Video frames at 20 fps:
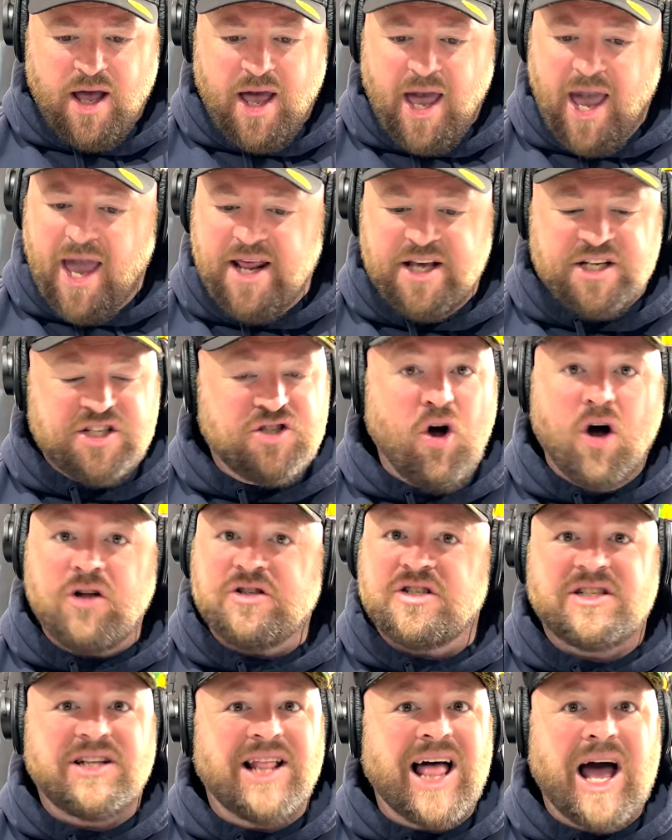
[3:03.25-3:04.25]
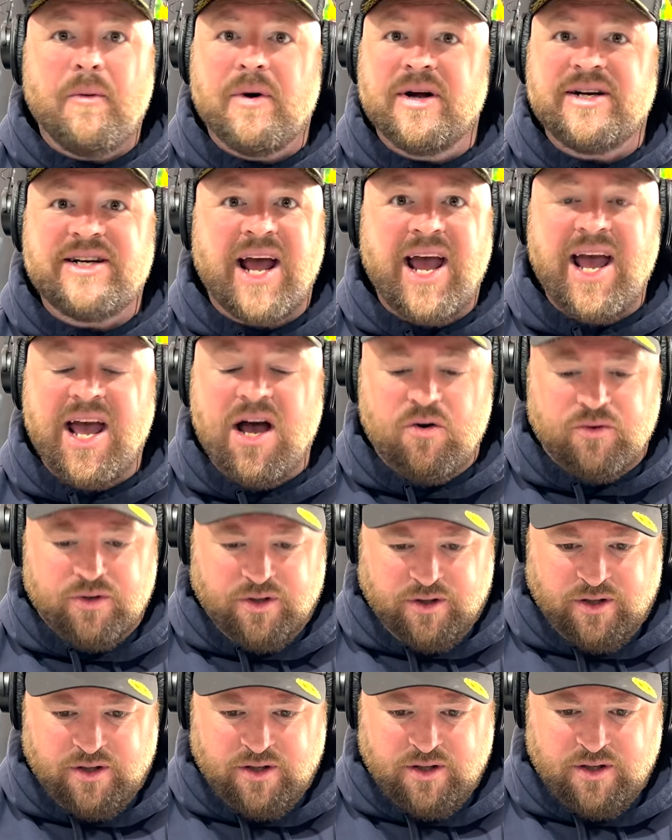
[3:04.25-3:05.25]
And he's not slowing down.